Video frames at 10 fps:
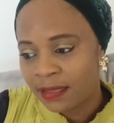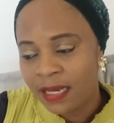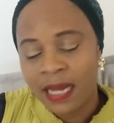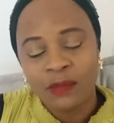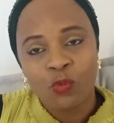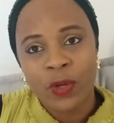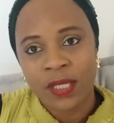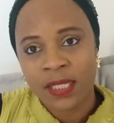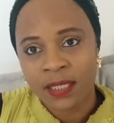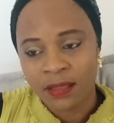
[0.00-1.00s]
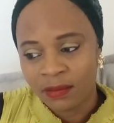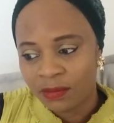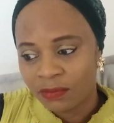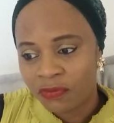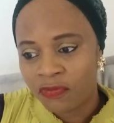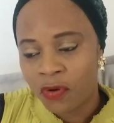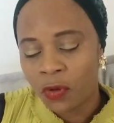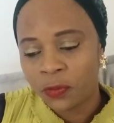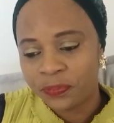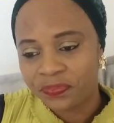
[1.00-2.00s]
idly and waiting
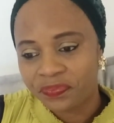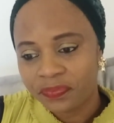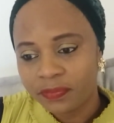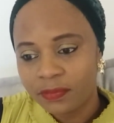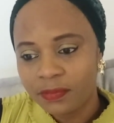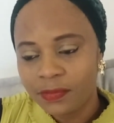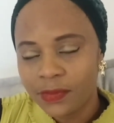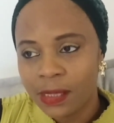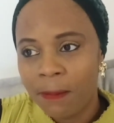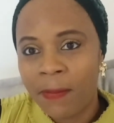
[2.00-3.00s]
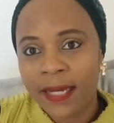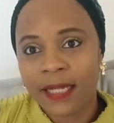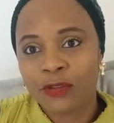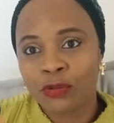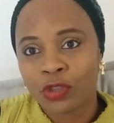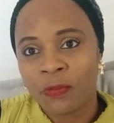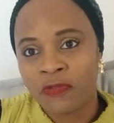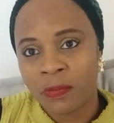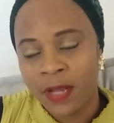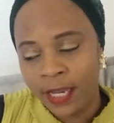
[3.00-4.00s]
for manna to
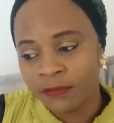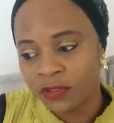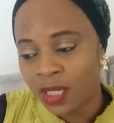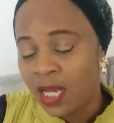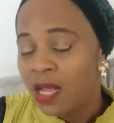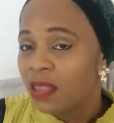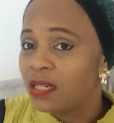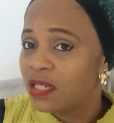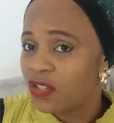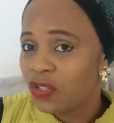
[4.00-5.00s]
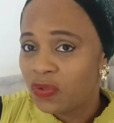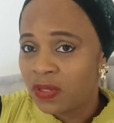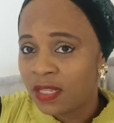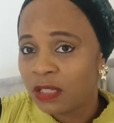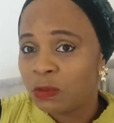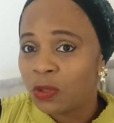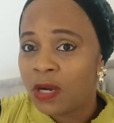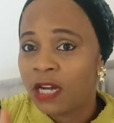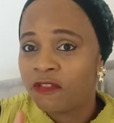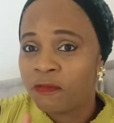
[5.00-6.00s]
drop from heaven. This is not to say that we
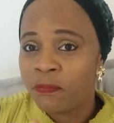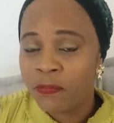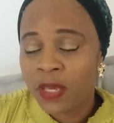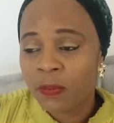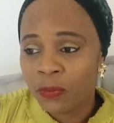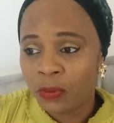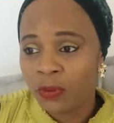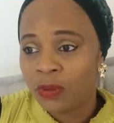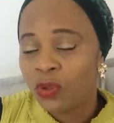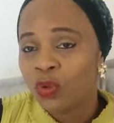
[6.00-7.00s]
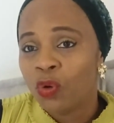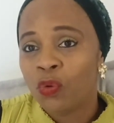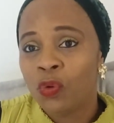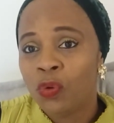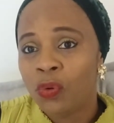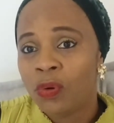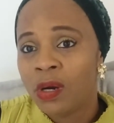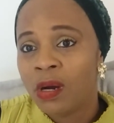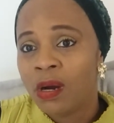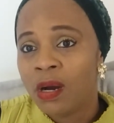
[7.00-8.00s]
don't have people who
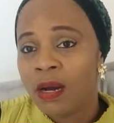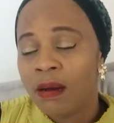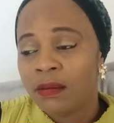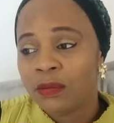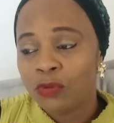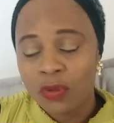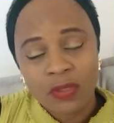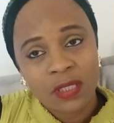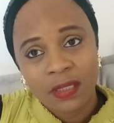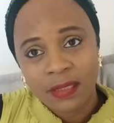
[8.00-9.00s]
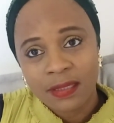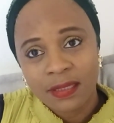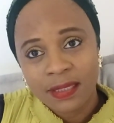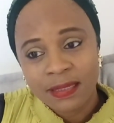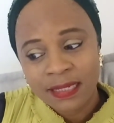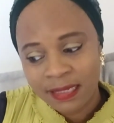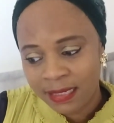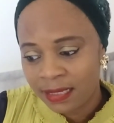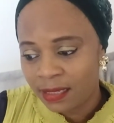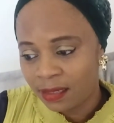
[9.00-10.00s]
don't
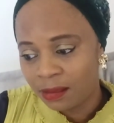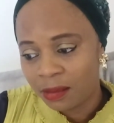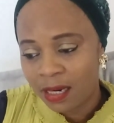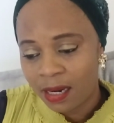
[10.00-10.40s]
see the